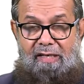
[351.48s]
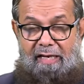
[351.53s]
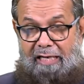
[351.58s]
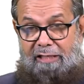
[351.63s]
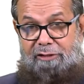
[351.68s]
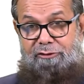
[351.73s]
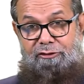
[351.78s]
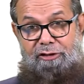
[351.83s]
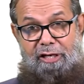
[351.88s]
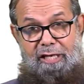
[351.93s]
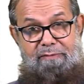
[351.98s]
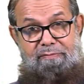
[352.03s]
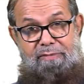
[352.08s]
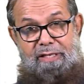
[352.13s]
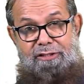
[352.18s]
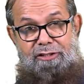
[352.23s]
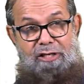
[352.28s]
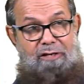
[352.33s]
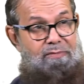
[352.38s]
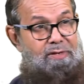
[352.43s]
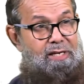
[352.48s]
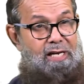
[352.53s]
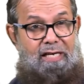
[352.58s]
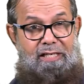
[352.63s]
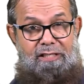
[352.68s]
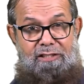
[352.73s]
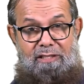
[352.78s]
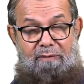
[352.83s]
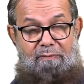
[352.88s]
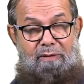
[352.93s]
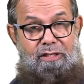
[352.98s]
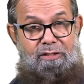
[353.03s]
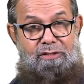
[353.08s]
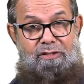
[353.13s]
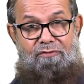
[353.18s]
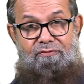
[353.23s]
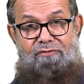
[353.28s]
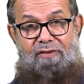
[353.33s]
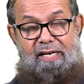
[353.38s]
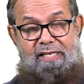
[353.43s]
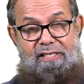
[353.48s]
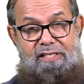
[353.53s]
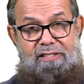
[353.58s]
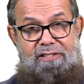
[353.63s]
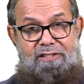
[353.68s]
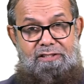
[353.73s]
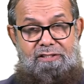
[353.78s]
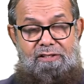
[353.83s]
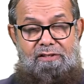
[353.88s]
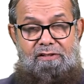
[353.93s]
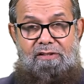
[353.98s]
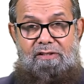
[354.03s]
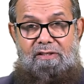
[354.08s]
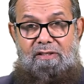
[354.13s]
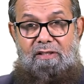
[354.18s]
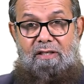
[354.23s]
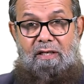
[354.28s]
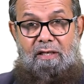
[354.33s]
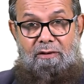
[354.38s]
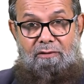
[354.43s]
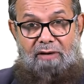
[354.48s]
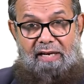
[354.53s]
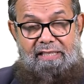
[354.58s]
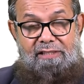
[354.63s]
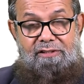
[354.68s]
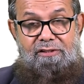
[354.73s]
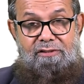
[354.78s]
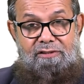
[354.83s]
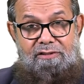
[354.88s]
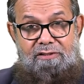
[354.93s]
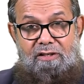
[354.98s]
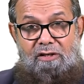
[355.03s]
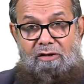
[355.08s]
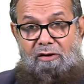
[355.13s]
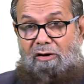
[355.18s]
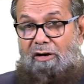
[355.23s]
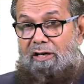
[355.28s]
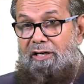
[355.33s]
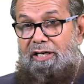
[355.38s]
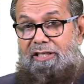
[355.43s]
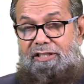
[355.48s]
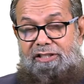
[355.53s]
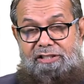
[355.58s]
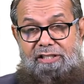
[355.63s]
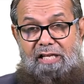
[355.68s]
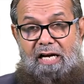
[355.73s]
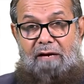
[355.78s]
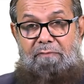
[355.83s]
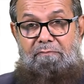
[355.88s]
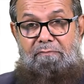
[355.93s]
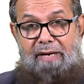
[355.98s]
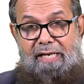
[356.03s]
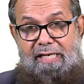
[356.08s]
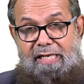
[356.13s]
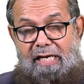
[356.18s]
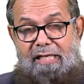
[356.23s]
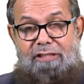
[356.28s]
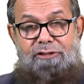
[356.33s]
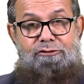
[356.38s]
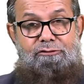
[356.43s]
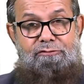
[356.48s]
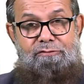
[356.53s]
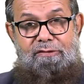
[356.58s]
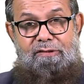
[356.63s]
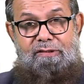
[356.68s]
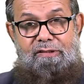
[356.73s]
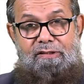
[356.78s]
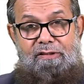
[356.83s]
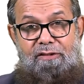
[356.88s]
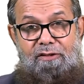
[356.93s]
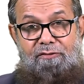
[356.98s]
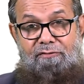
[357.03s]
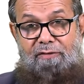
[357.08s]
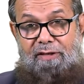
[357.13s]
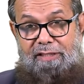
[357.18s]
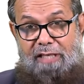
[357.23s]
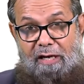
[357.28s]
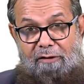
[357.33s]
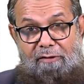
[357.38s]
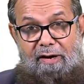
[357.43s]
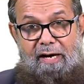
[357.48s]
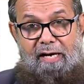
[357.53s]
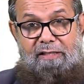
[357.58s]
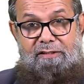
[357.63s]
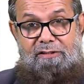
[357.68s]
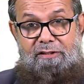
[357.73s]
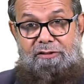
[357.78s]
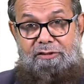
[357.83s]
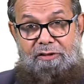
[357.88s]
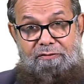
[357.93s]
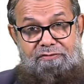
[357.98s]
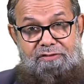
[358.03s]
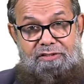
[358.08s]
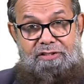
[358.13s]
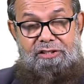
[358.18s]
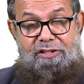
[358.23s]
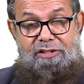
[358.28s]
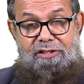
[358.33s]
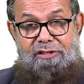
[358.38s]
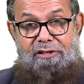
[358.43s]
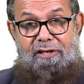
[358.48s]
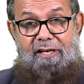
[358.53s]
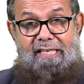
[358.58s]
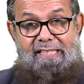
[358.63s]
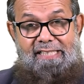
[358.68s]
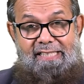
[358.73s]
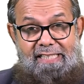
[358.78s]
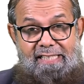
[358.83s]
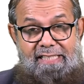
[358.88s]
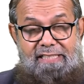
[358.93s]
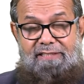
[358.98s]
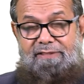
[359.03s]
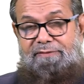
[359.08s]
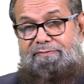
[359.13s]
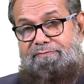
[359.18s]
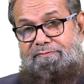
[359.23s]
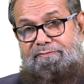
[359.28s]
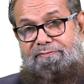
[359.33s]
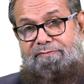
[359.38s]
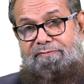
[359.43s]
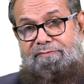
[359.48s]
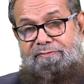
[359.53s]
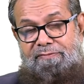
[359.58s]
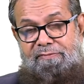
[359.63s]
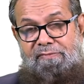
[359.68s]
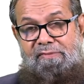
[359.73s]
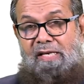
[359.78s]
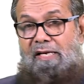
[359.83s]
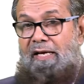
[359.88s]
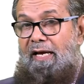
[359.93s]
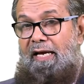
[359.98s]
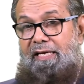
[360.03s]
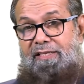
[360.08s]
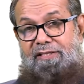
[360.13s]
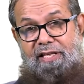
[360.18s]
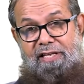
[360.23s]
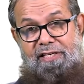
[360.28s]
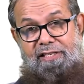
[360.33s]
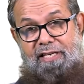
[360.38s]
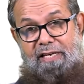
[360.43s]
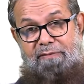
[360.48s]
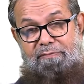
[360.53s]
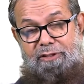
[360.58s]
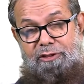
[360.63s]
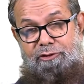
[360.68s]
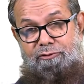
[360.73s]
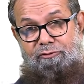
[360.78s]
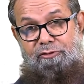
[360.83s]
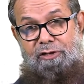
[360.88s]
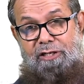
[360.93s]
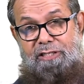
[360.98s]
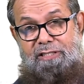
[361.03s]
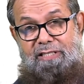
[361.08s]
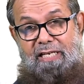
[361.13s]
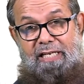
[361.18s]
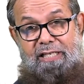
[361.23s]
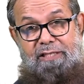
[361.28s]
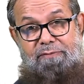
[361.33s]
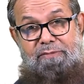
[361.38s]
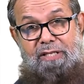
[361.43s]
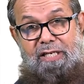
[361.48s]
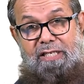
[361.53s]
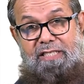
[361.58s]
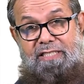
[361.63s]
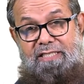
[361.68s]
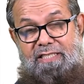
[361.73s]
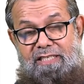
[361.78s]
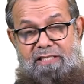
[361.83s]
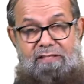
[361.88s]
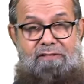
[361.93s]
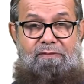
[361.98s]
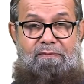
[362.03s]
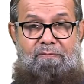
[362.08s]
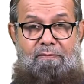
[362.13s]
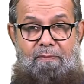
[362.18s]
And today Ibn Taymiyyah is among the finest uh, writers on Akida, Manhaj, Fatawas, Tafsir, Hadith. Hmm? And then came students like Ibn Kasir.